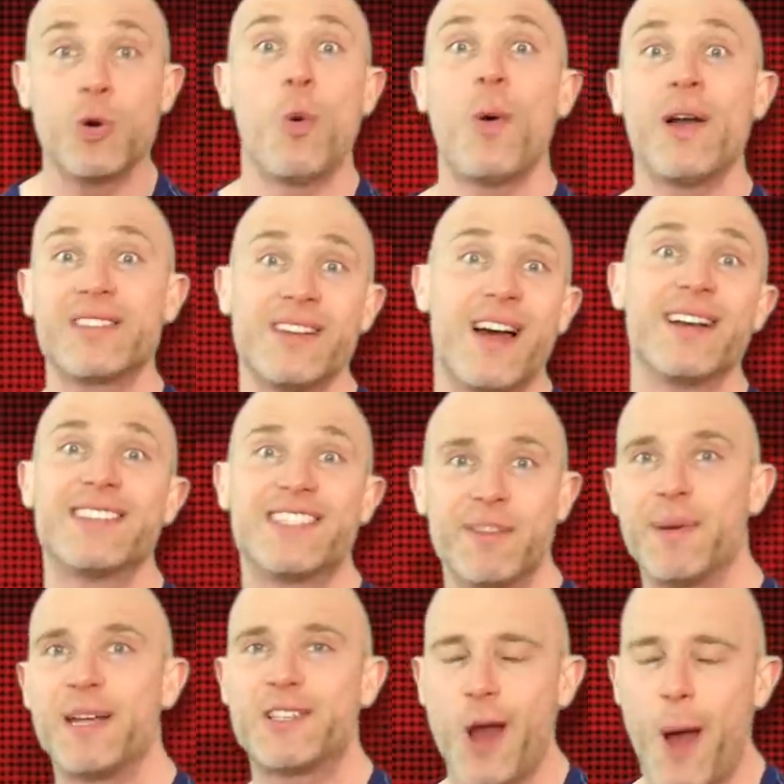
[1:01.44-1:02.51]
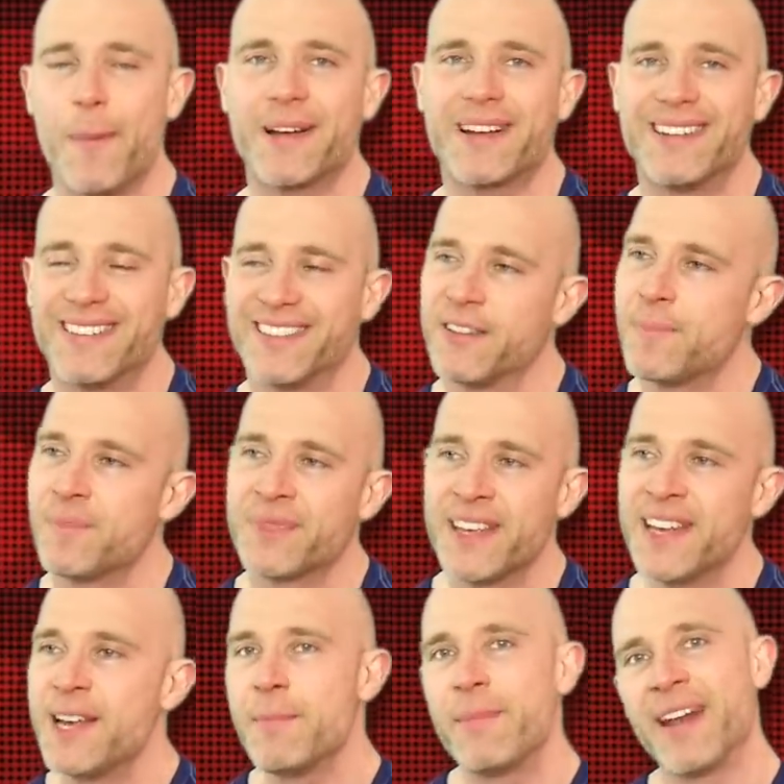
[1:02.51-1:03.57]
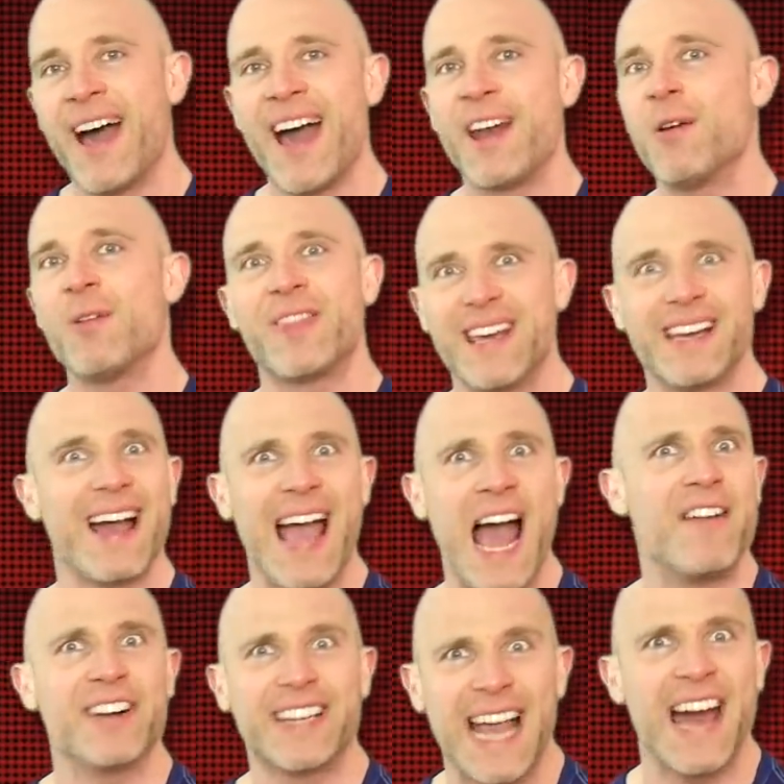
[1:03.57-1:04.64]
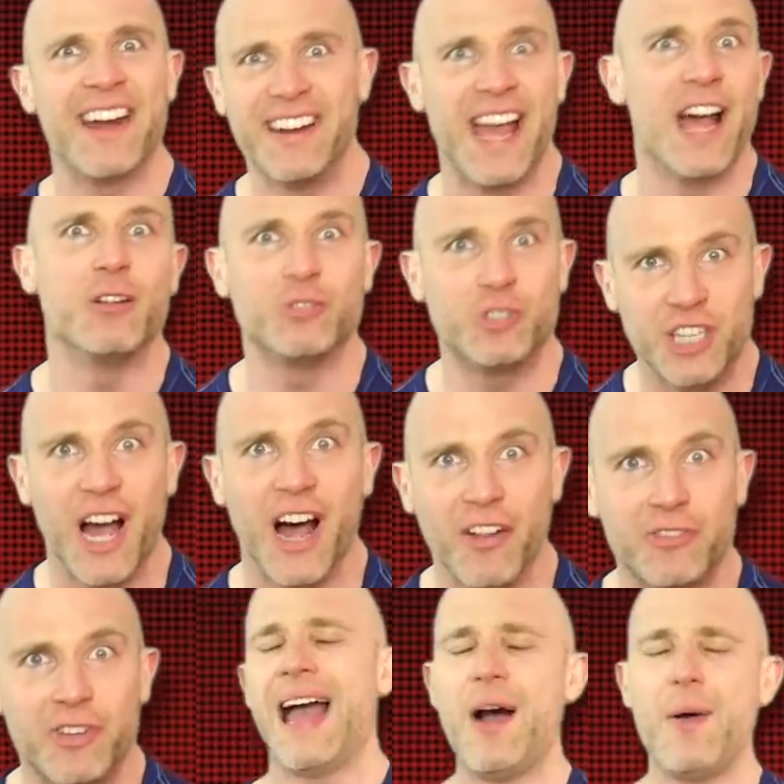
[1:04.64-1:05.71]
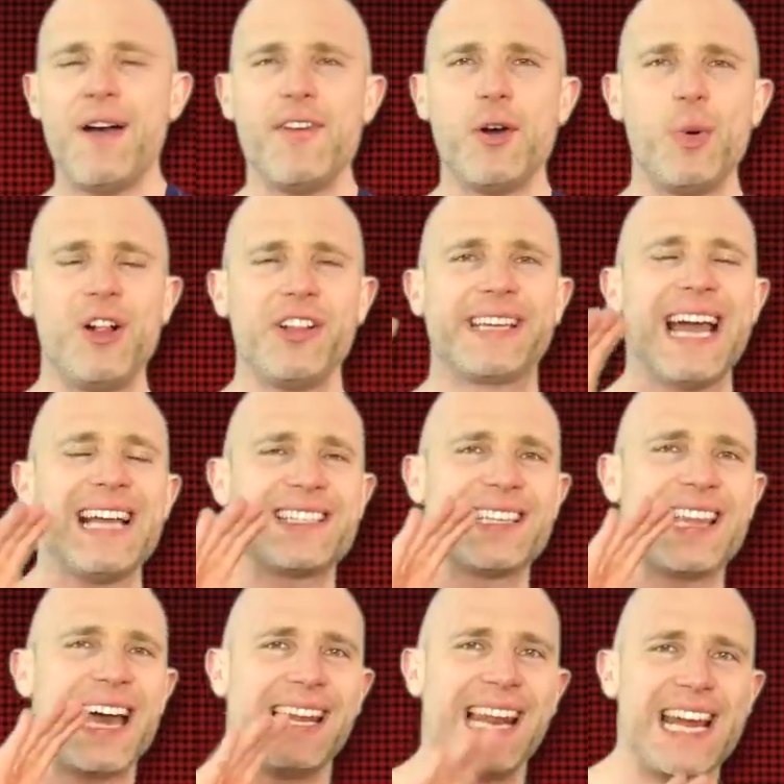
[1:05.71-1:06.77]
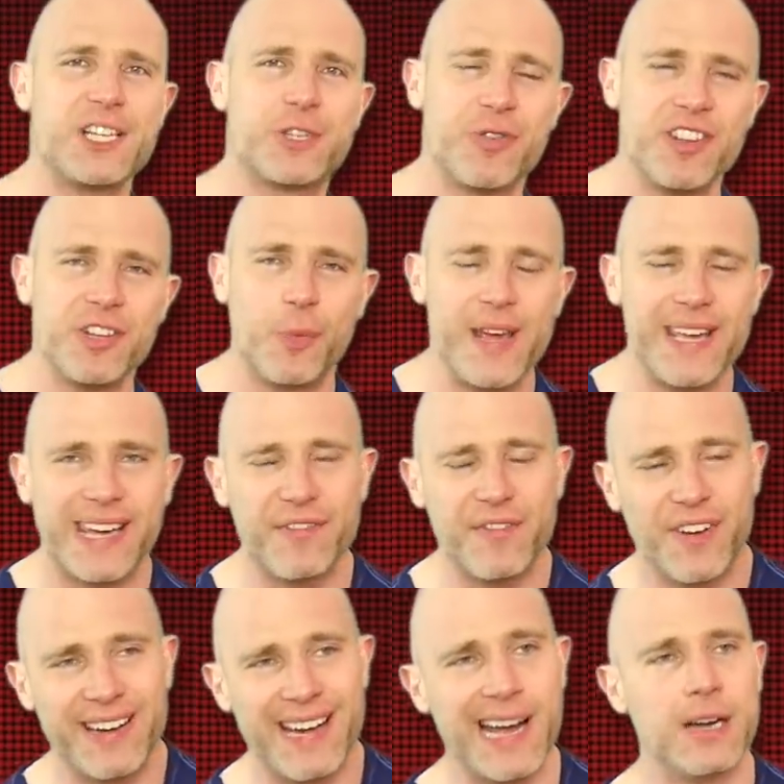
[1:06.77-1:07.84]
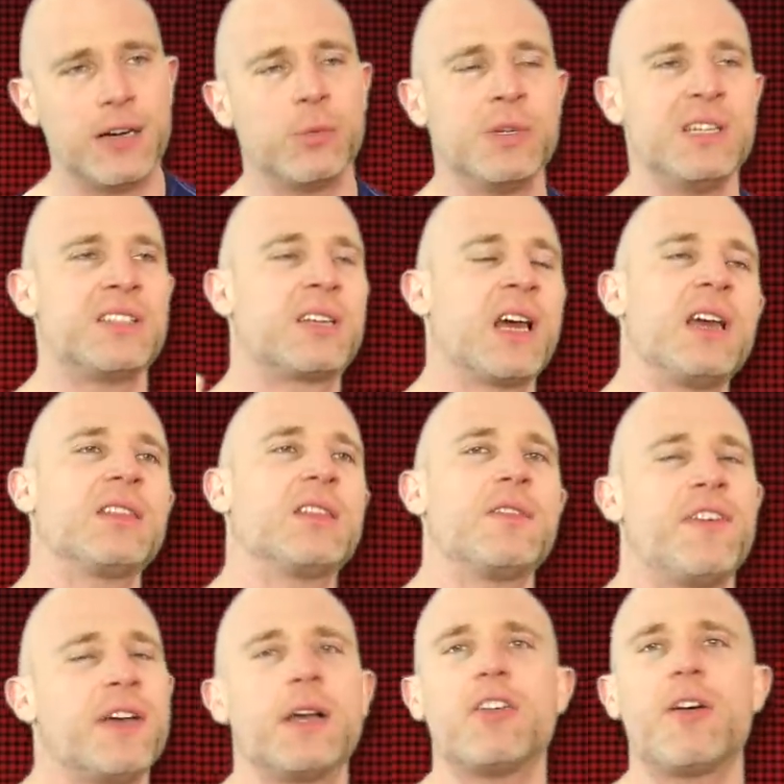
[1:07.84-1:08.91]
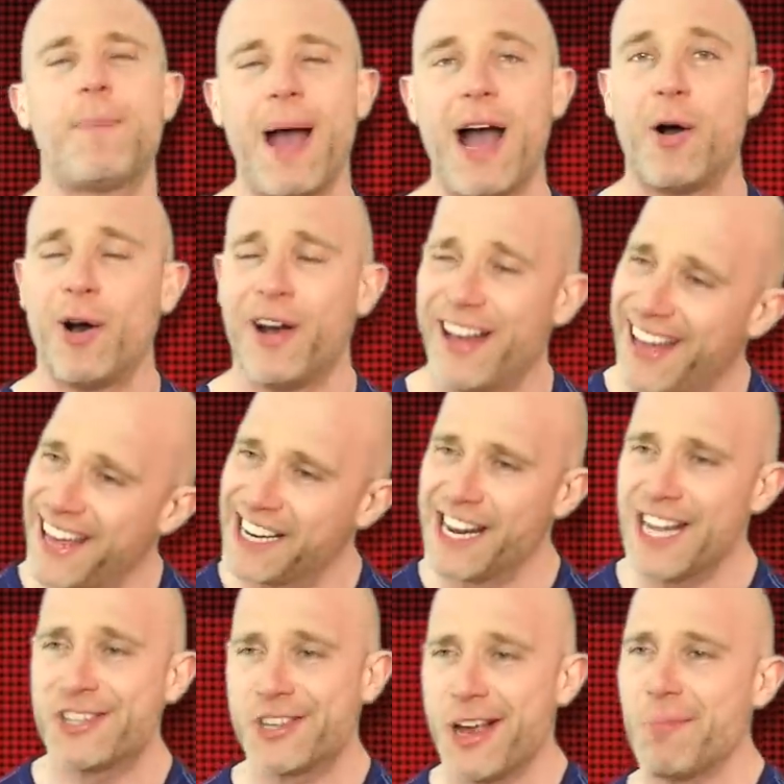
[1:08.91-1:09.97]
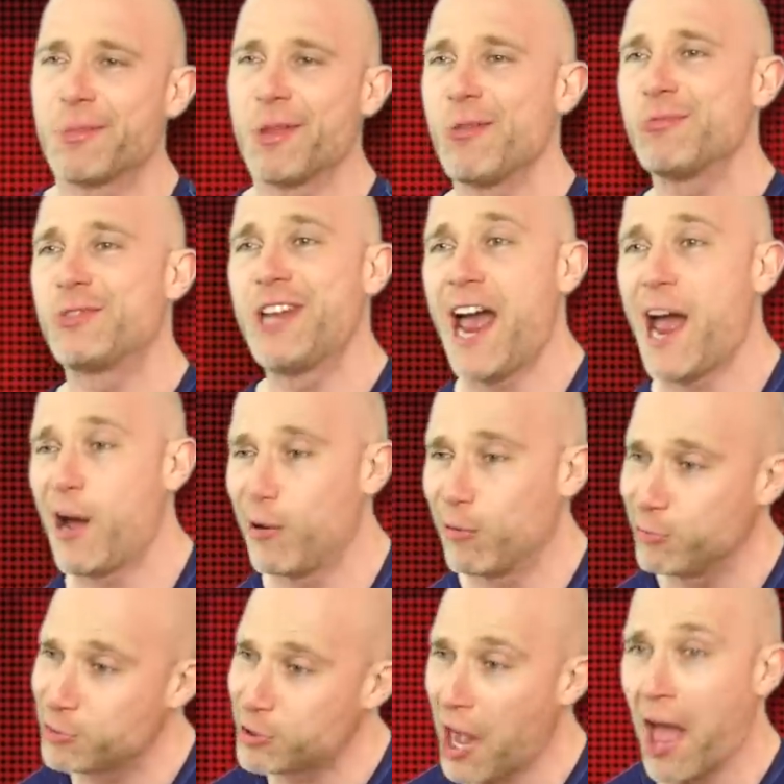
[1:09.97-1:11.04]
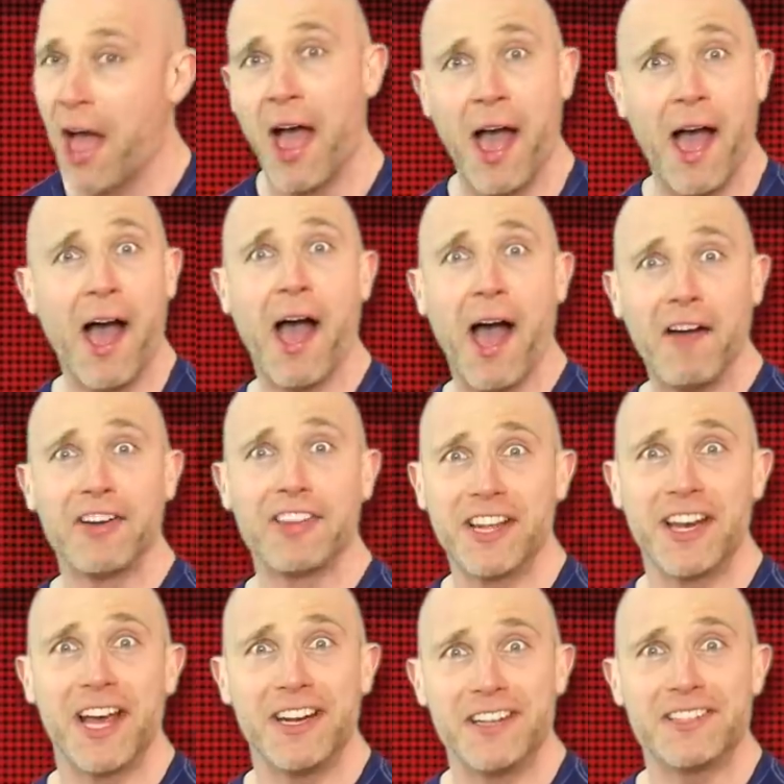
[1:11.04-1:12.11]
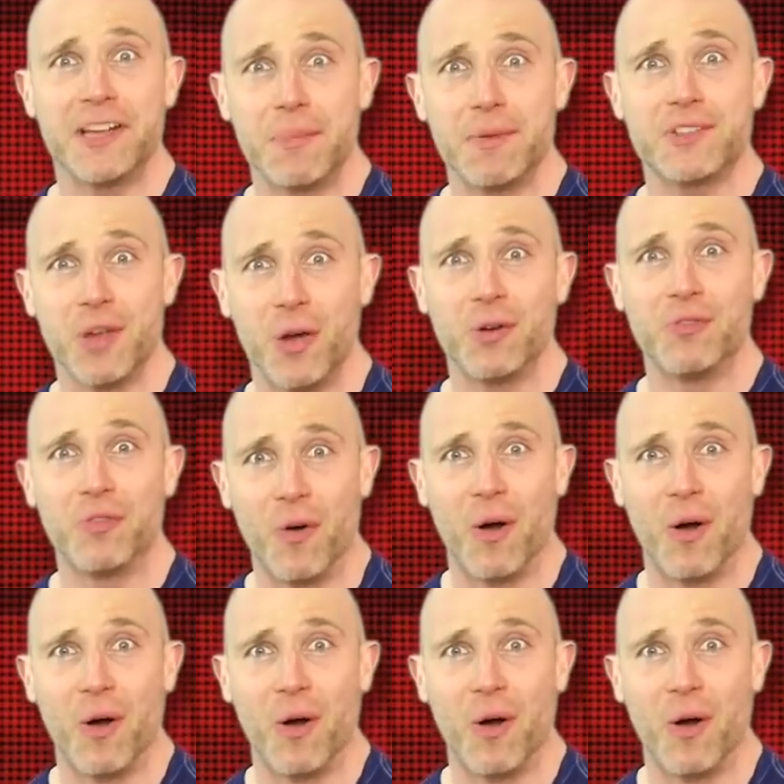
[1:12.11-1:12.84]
always nice to be topical. But I don't think I have a cat in hell's chance. However, we'll get to that later in the week, and for now, we take the finger of power and let's up those downs for the latest episode of